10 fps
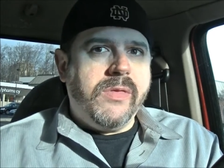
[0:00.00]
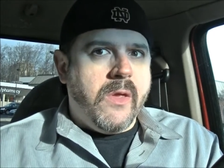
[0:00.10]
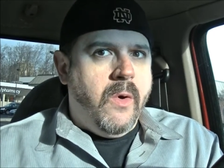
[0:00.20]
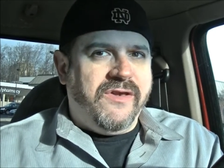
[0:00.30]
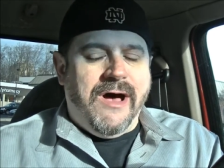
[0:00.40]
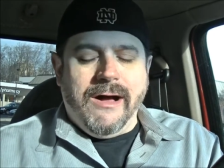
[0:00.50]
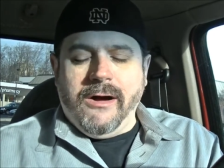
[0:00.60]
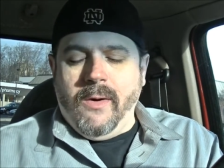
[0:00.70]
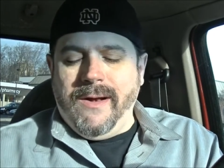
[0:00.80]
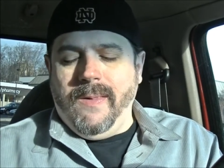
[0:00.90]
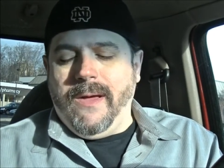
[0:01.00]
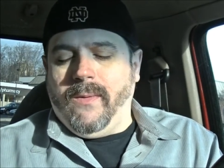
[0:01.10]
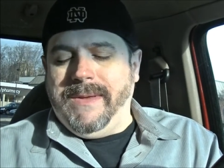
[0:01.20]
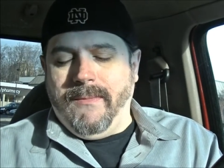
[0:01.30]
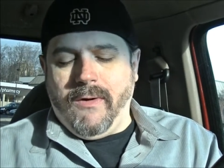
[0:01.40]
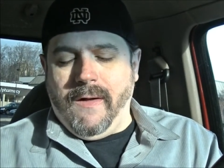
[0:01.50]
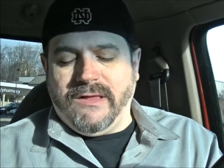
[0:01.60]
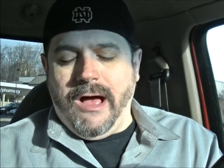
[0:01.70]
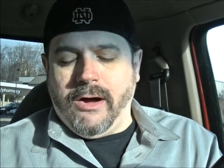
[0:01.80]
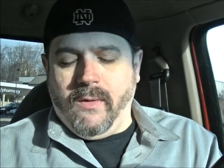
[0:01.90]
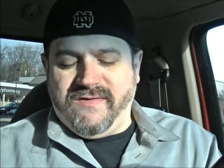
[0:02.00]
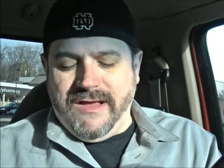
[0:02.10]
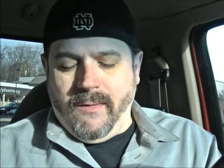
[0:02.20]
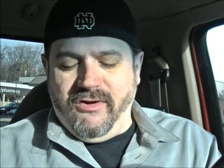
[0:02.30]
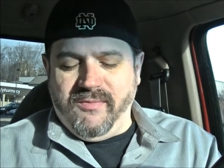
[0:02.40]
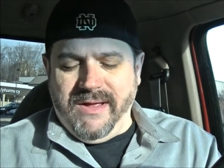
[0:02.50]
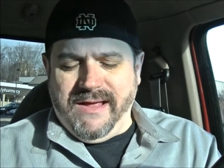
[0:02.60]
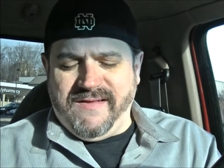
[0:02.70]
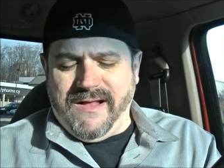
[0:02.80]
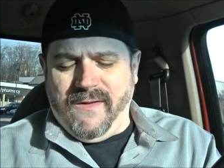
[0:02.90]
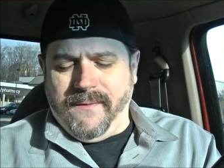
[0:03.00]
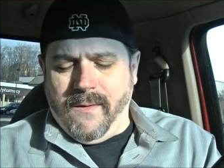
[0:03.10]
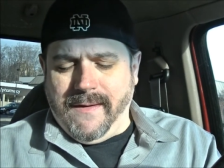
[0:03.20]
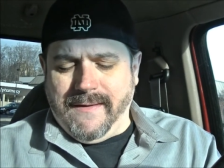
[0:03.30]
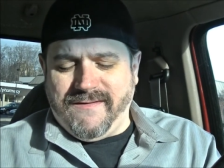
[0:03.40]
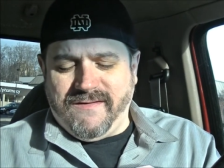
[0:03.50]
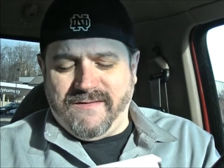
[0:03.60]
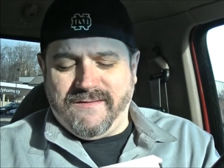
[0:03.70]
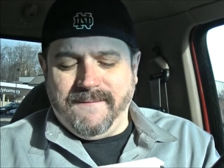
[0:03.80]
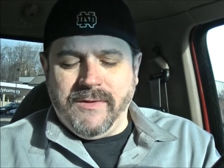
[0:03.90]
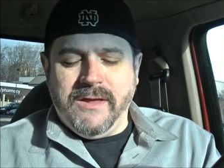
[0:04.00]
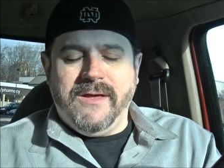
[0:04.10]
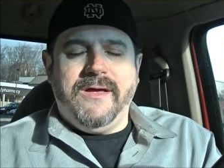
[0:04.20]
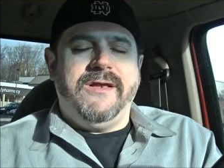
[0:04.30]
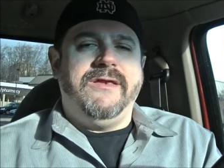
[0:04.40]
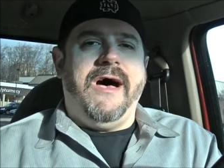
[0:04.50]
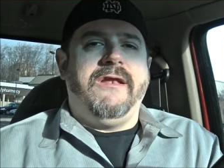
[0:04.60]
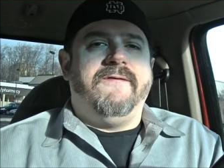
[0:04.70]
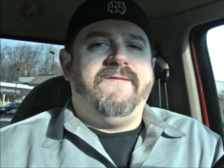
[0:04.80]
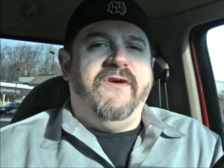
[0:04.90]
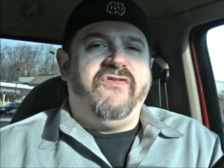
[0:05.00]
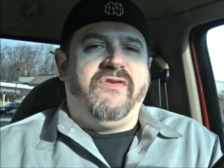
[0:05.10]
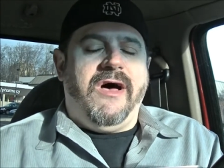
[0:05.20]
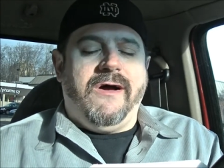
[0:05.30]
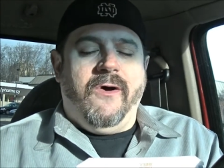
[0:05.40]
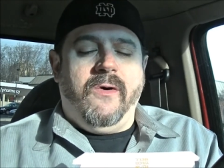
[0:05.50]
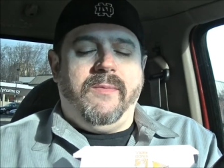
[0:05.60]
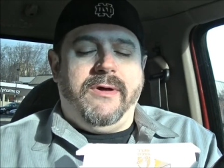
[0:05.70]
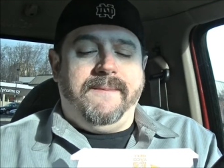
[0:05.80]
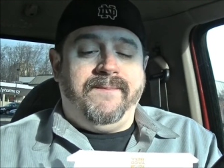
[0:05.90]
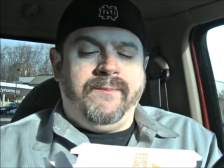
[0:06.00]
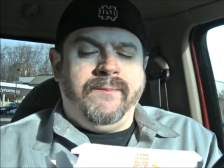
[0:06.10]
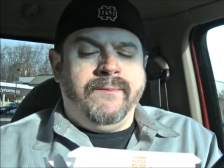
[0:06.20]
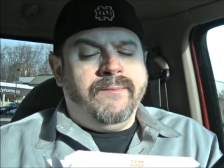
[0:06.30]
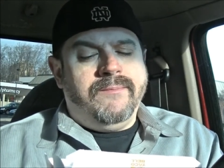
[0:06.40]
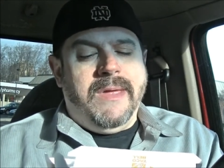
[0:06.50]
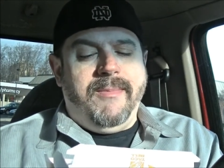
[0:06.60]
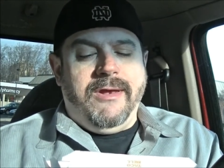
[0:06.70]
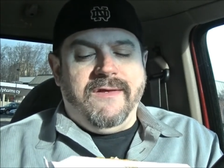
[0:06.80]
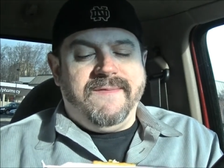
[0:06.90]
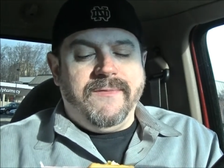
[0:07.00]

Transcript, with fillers: or taco. I don't like when people call taco a sandwich, but I guess I don't know. I guess this is not an official taco, but maybe it is.